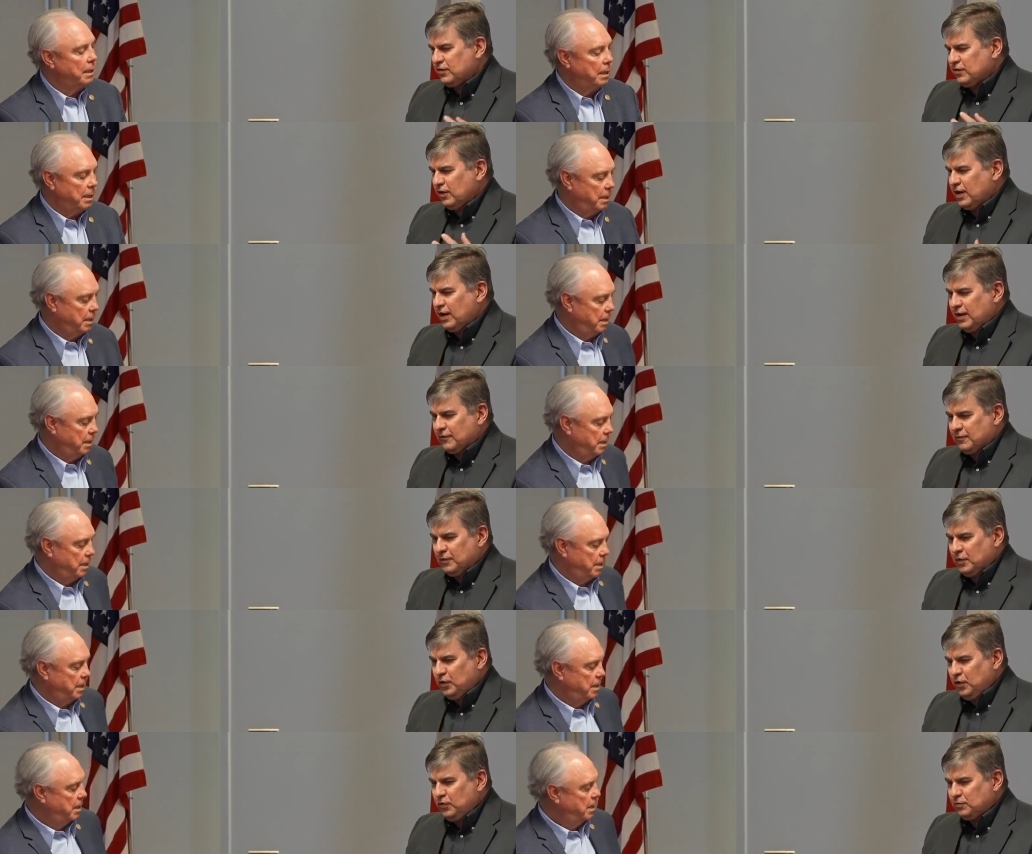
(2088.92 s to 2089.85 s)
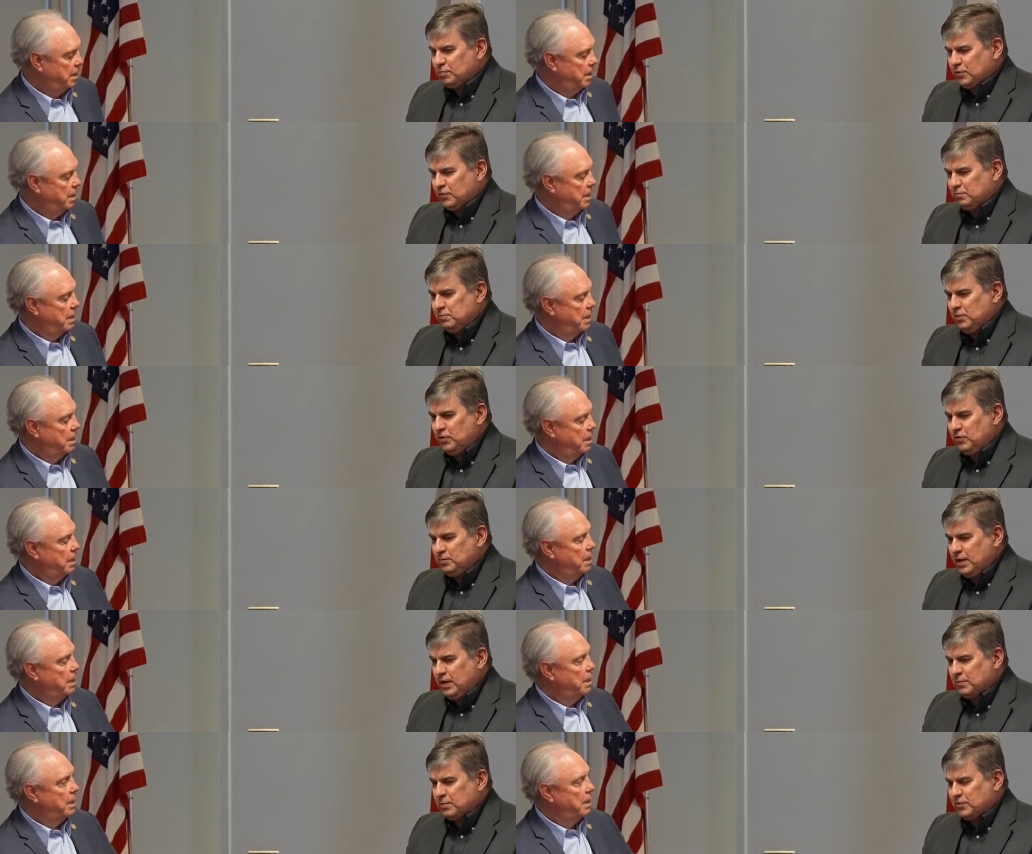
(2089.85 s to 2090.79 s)
Speaker 1: looking at it from the news pers- news
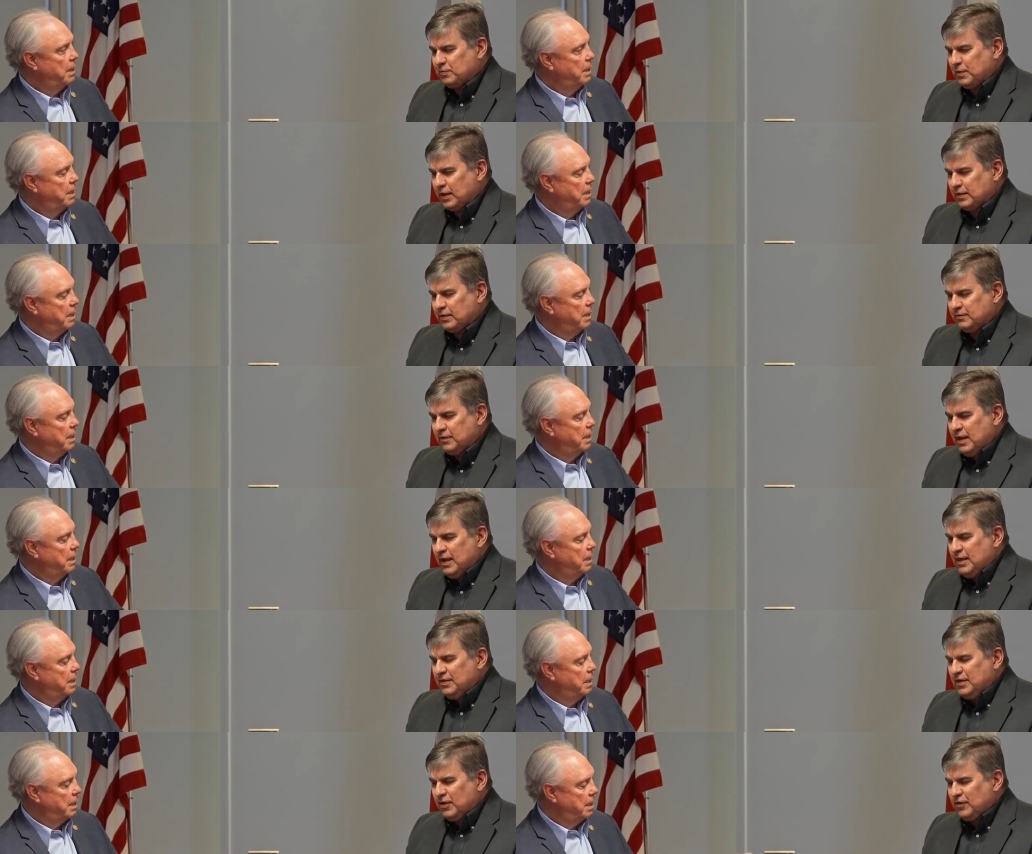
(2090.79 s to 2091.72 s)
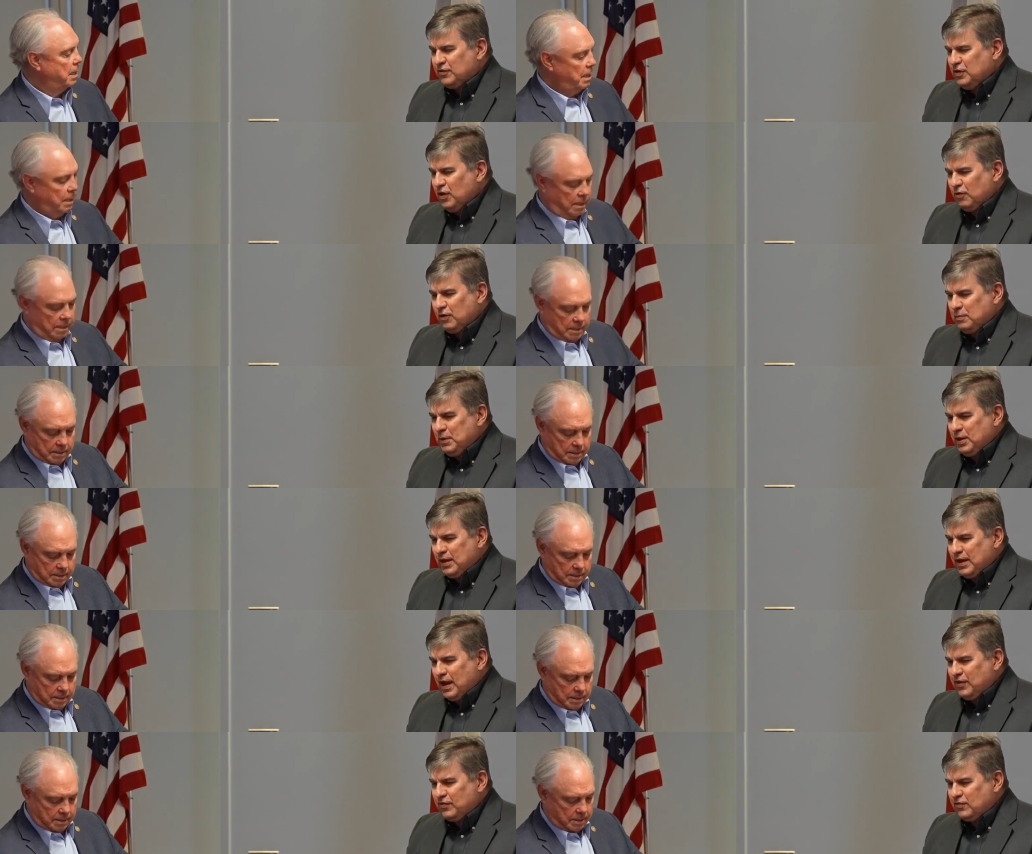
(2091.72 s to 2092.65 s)
media perspective, there is no
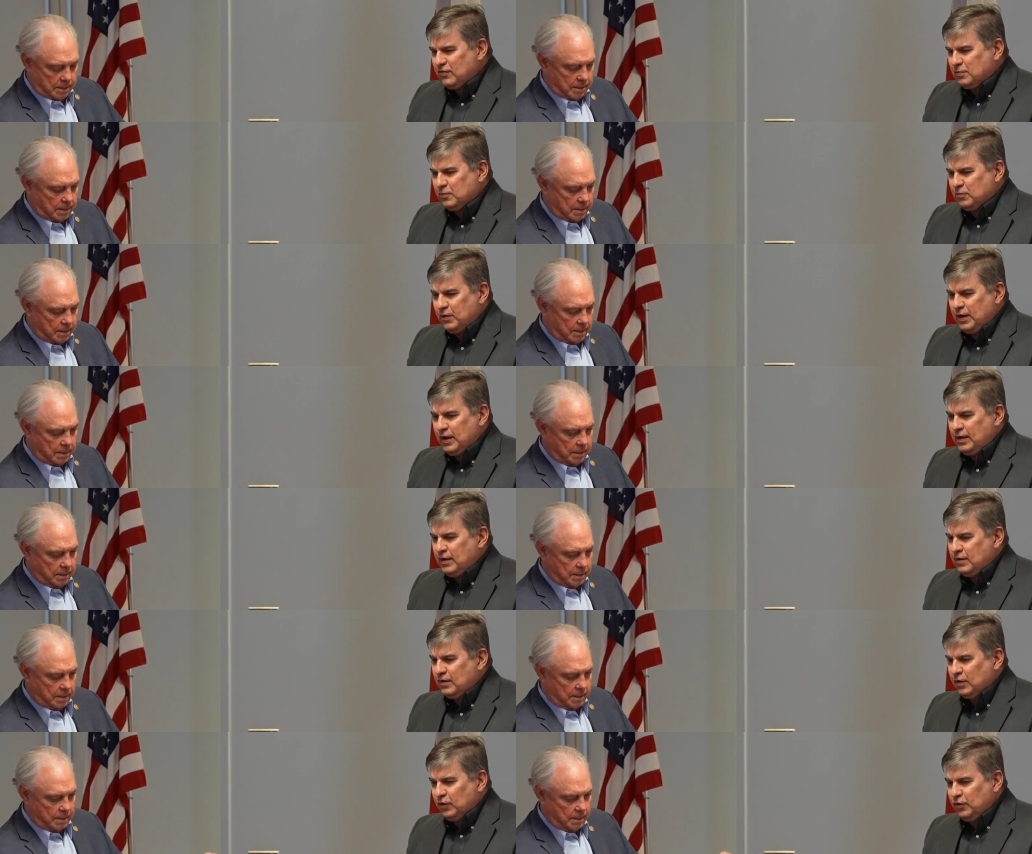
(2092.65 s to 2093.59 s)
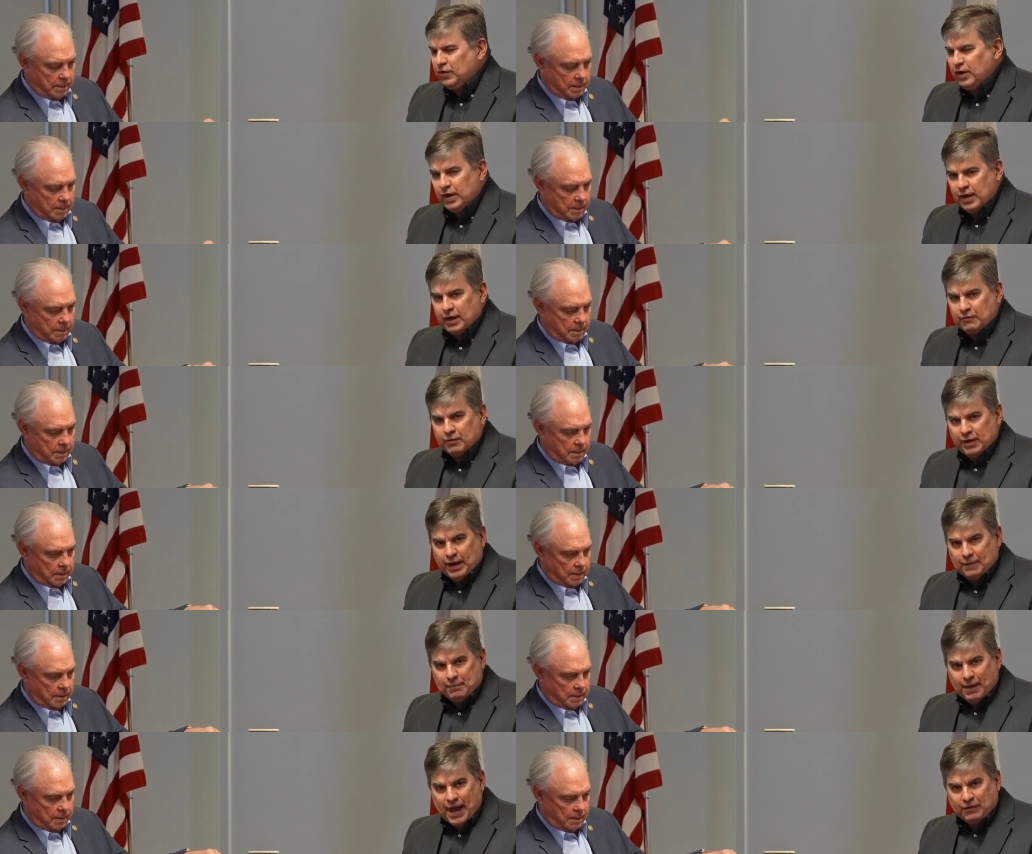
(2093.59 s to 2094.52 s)
communications between the Lieutenant Governor Dan
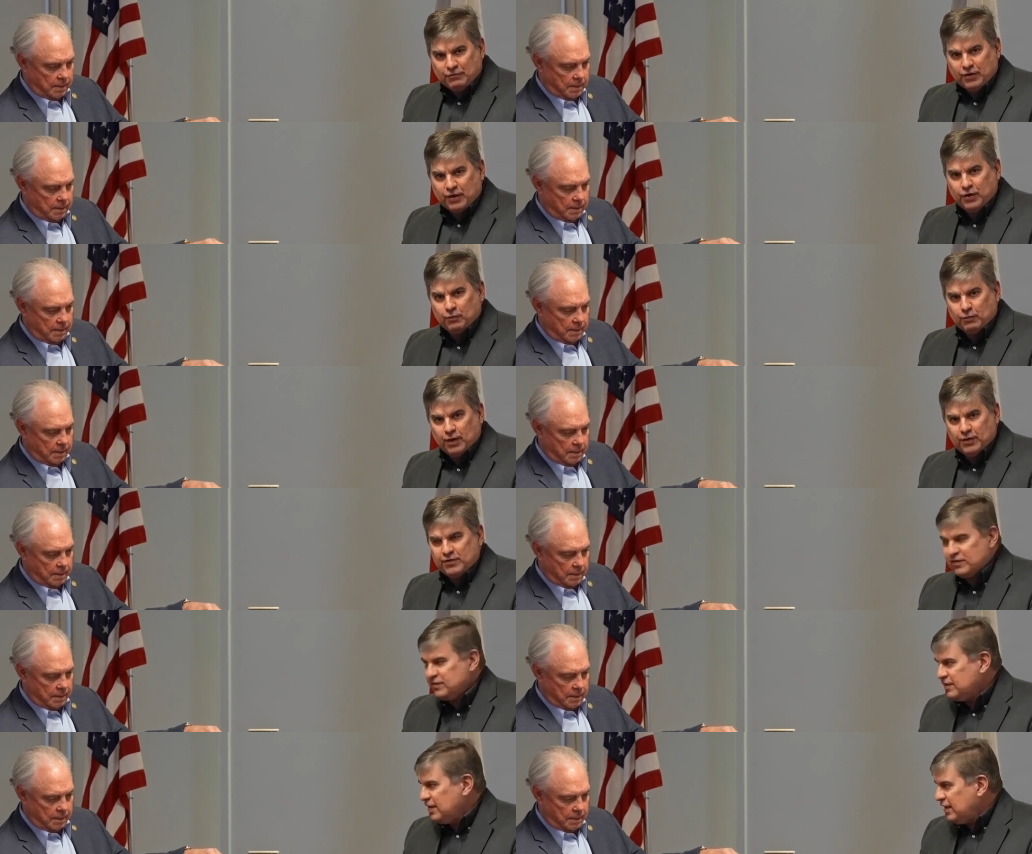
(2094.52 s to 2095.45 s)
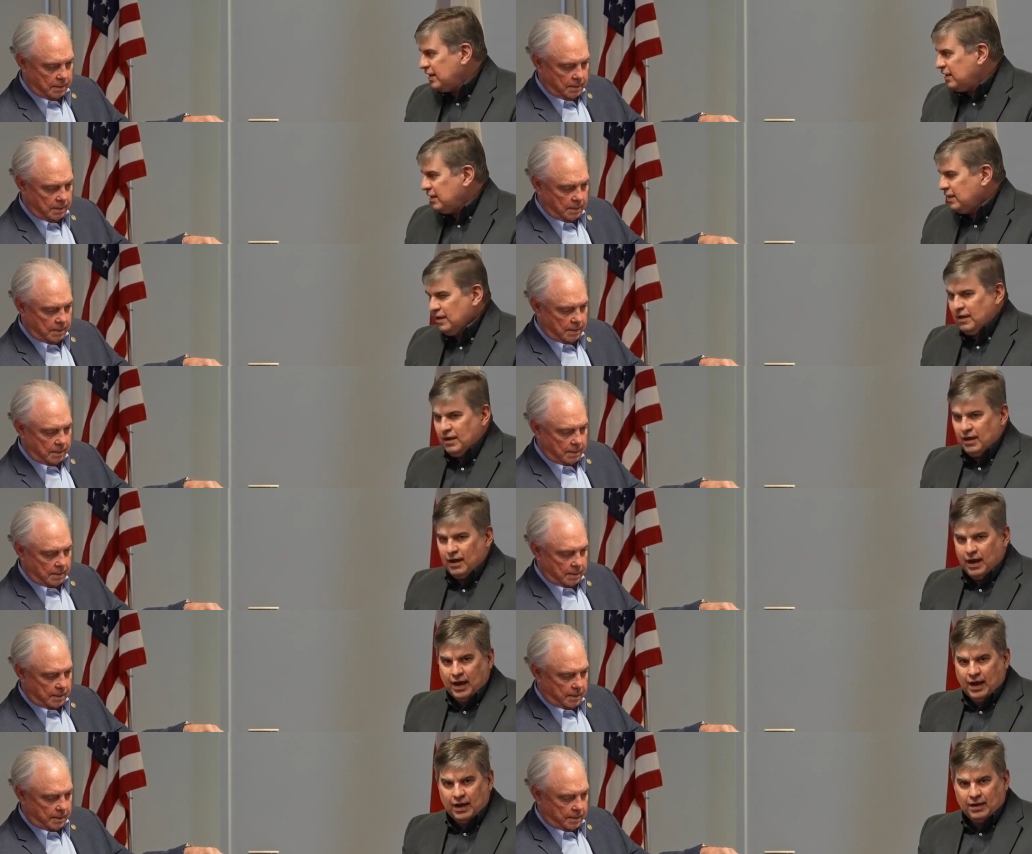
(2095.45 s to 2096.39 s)
Patrick, who runs the Senate,
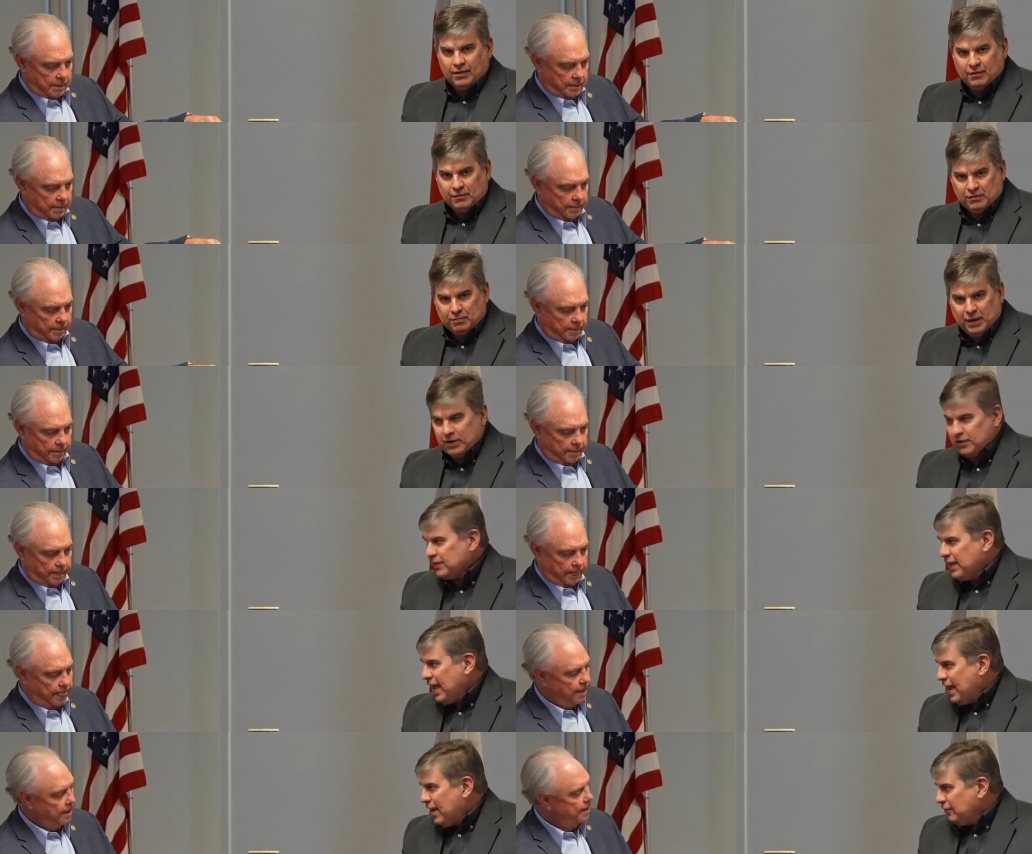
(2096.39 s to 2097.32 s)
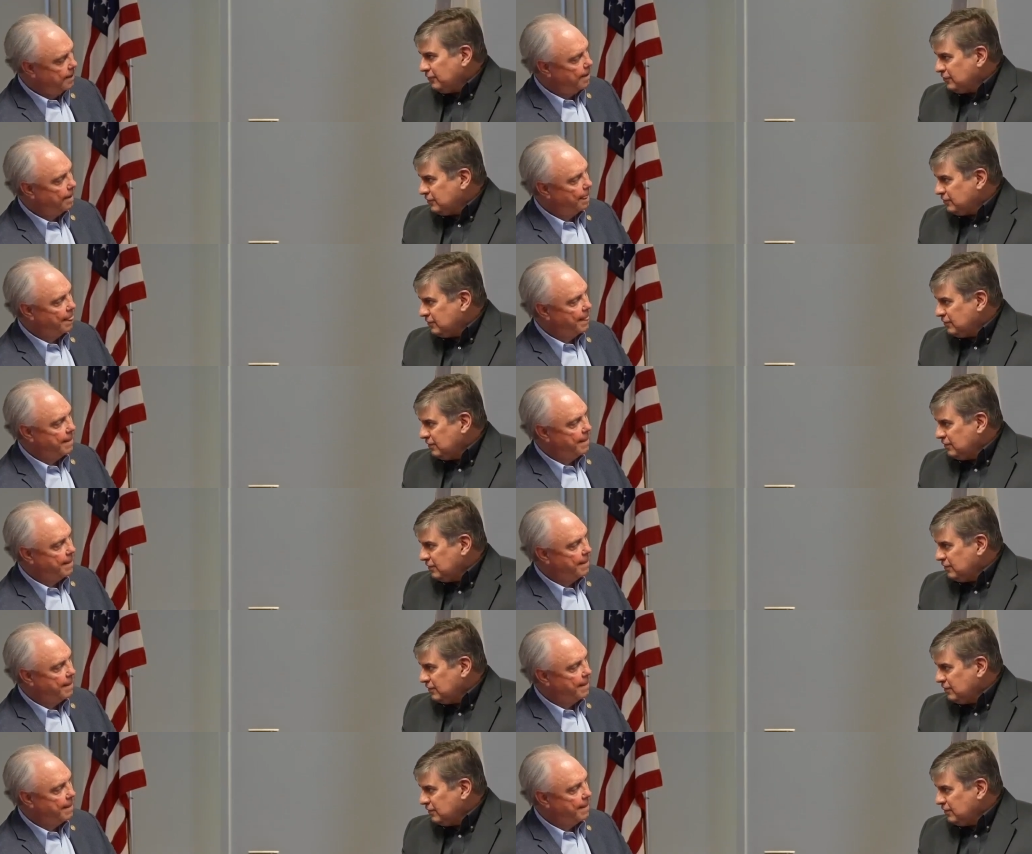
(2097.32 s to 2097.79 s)
and the Speaker of the House,